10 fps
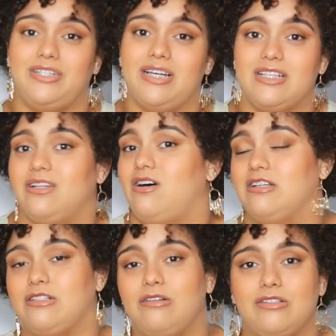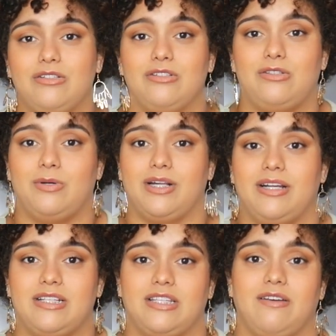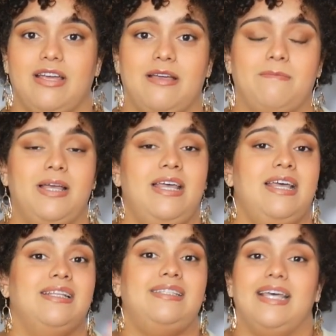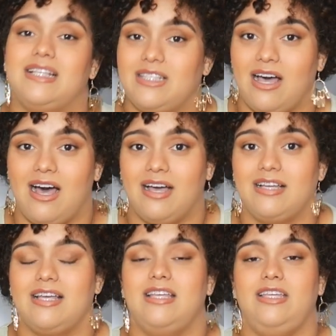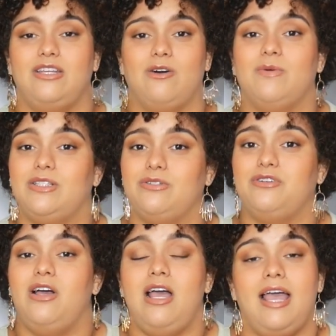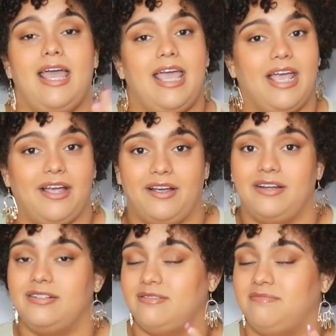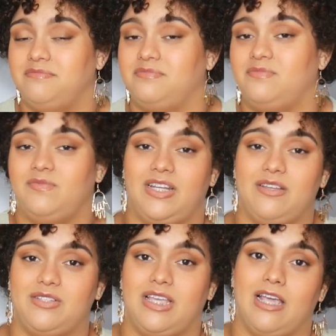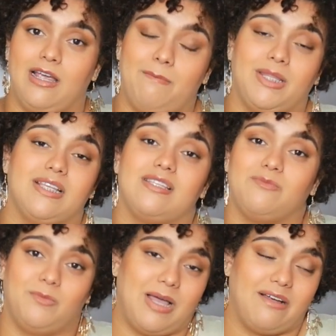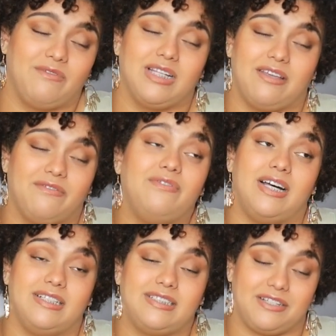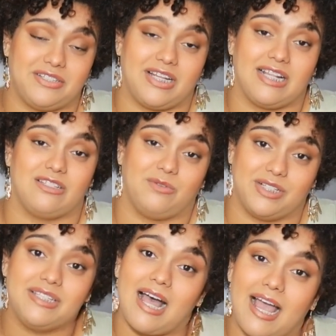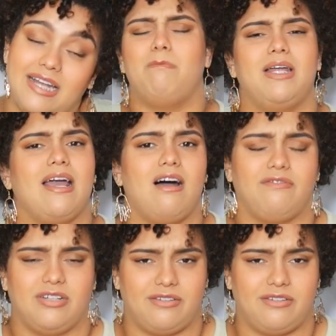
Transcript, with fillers: Zanji does on all socials Twitter, Instagram, TikTok. You know, we do hair videos here, but this is like really fun series that I like to do on the side. But I offer